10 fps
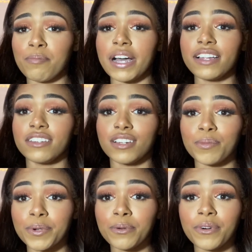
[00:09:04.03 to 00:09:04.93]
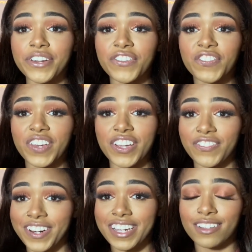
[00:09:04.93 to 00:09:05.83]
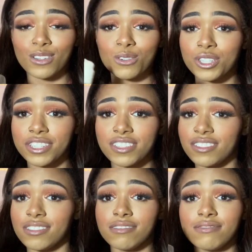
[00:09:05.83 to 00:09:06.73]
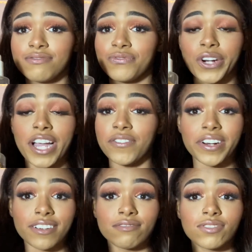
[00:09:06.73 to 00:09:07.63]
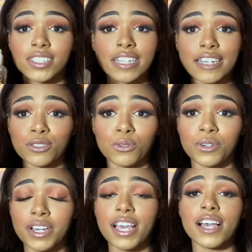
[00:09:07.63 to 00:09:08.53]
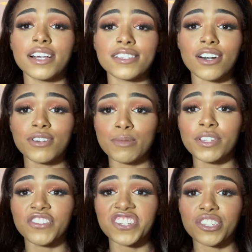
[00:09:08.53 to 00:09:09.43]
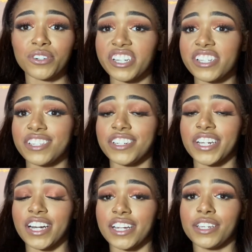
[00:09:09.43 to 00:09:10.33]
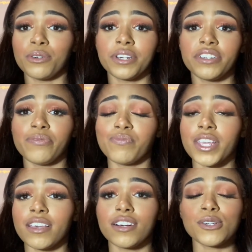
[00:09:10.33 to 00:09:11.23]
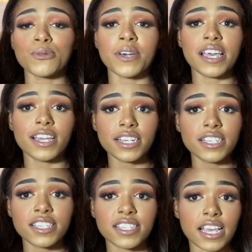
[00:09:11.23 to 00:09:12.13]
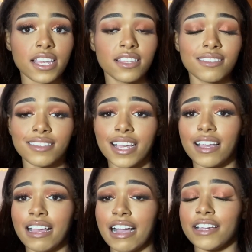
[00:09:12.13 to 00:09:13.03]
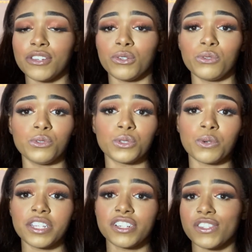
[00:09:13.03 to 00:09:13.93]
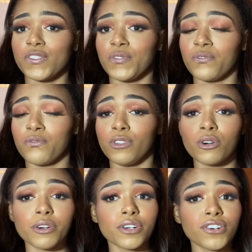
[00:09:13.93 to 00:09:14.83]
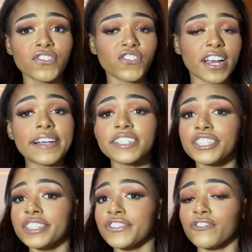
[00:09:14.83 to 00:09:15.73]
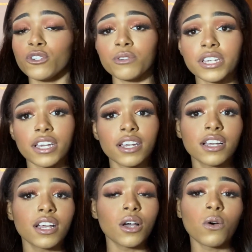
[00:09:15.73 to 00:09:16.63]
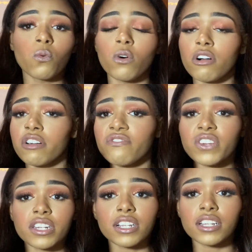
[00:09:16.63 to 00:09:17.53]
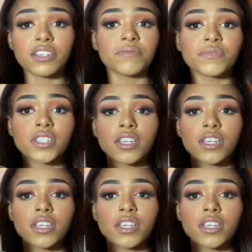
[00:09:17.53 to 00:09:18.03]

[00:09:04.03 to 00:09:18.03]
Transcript: My number one favorite lotion forever since high school has always been the Victoria's Secret honey oil. It goes with any scent that I use, whether it's floral, fresh, fruity, warm, vanilla.